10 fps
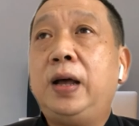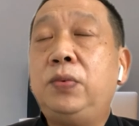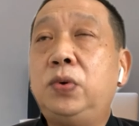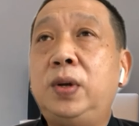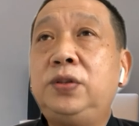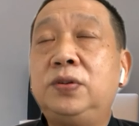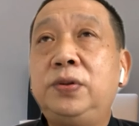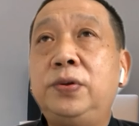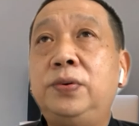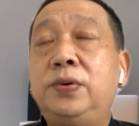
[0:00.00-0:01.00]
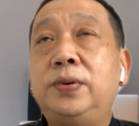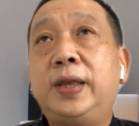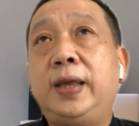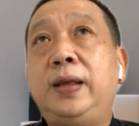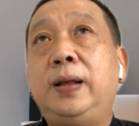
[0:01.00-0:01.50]
I would want to know,
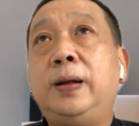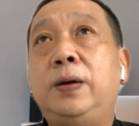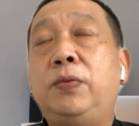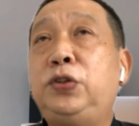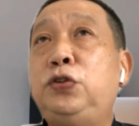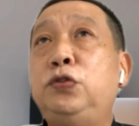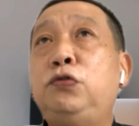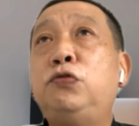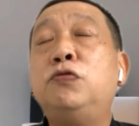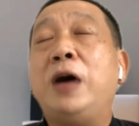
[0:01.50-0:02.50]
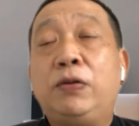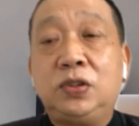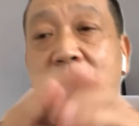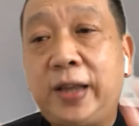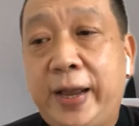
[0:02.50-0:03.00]
okay, uh, what do you do
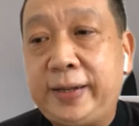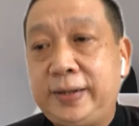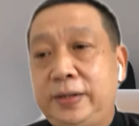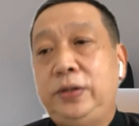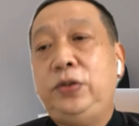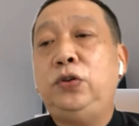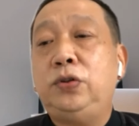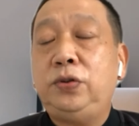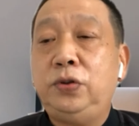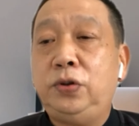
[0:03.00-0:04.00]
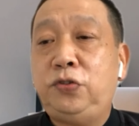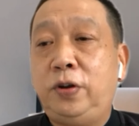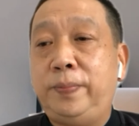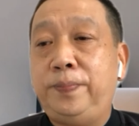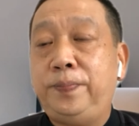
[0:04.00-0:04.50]
outside your, your
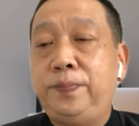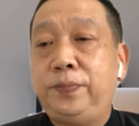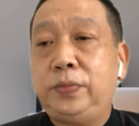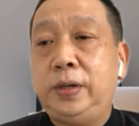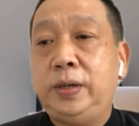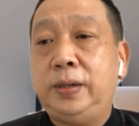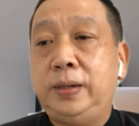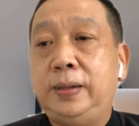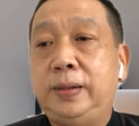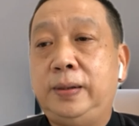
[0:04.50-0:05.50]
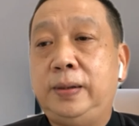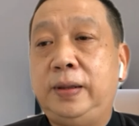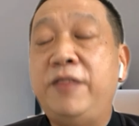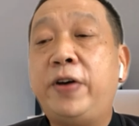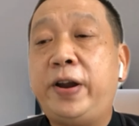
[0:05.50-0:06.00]
job uh,
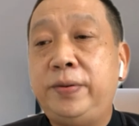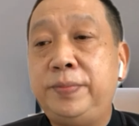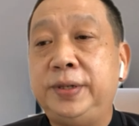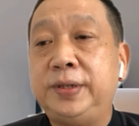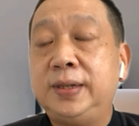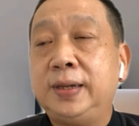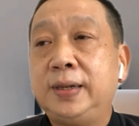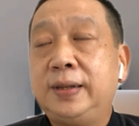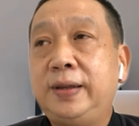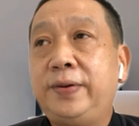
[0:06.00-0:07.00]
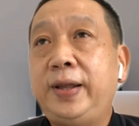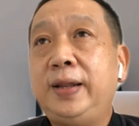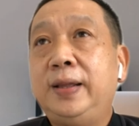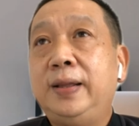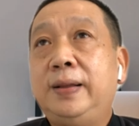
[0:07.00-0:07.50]
uh environment, all right?